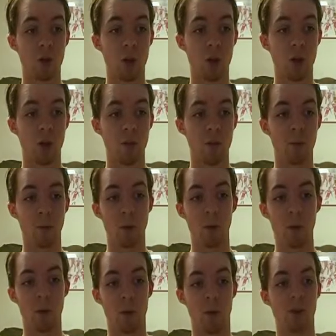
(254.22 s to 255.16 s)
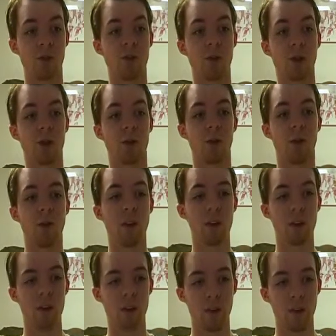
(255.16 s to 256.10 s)
trying to, on his regular
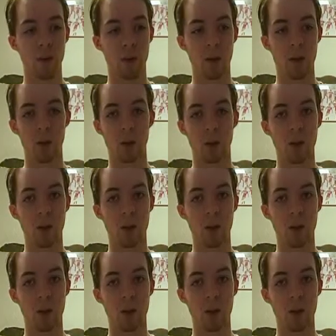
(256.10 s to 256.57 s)
adventures and everything,